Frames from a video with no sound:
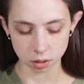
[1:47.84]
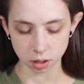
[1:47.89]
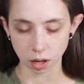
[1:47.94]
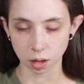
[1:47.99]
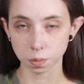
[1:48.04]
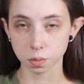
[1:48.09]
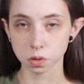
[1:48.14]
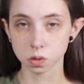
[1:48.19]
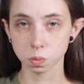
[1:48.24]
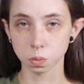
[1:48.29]

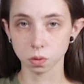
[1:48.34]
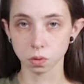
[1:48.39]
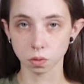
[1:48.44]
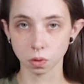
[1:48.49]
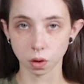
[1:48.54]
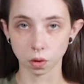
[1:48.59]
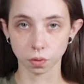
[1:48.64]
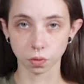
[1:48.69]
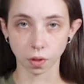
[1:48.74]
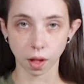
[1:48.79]

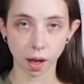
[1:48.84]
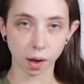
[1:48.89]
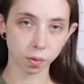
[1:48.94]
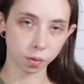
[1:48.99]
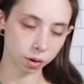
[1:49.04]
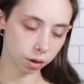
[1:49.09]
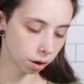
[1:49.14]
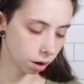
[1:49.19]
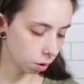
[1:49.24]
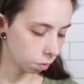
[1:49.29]
tablespoon of
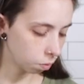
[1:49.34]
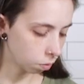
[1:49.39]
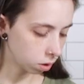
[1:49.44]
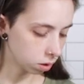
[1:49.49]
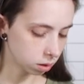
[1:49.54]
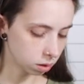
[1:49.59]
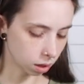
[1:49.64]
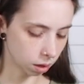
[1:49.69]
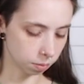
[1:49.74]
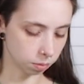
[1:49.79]
flour and
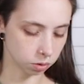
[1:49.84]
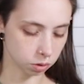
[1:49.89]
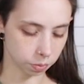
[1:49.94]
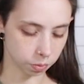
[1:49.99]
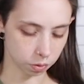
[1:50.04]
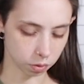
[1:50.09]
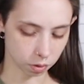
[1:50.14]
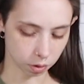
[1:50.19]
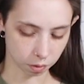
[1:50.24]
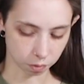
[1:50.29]
one
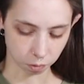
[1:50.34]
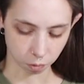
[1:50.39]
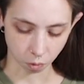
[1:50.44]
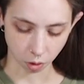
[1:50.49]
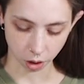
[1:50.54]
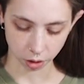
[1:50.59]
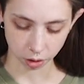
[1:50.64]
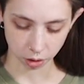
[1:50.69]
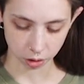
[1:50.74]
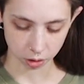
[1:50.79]
tablespoon of
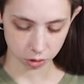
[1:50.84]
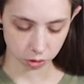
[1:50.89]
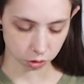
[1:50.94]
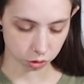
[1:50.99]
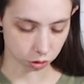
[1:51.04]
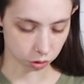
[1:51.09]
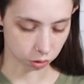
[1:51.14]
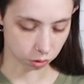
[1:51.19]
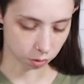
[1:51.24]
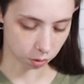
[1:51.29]
water
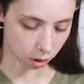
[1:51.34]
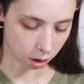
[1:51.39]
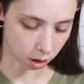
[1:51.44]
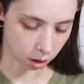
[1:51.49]
to